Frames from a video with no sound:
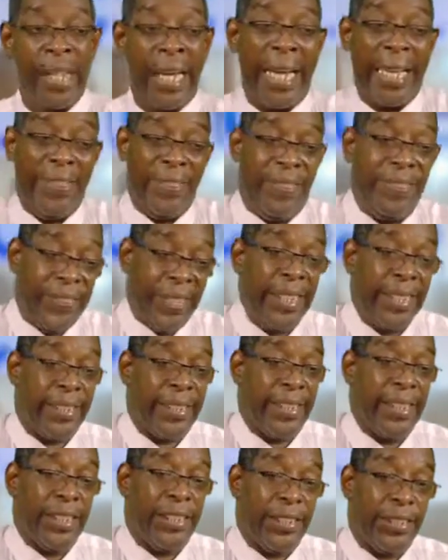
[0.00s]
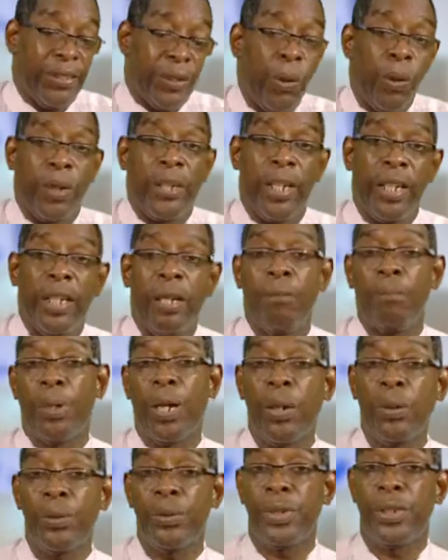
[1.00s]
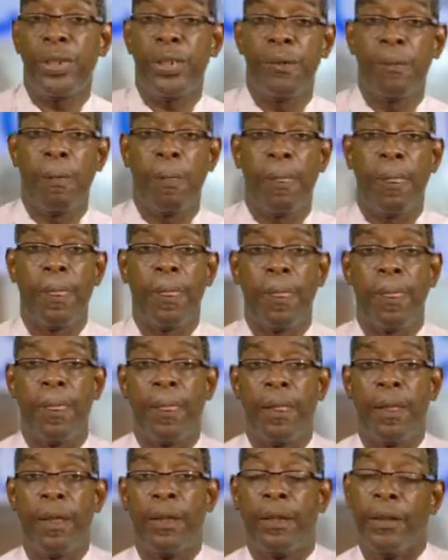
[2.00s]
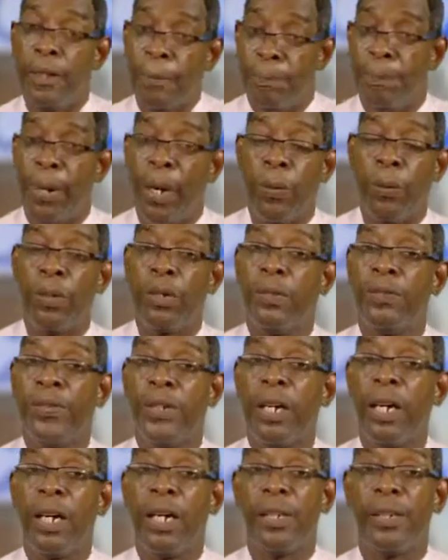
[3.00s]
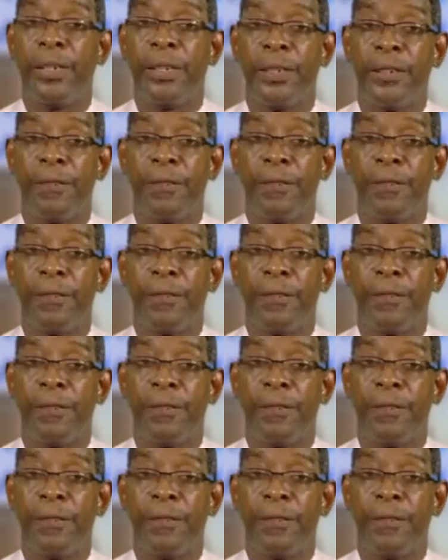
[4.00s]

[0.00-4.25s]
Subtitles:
And this is talking about the power of God.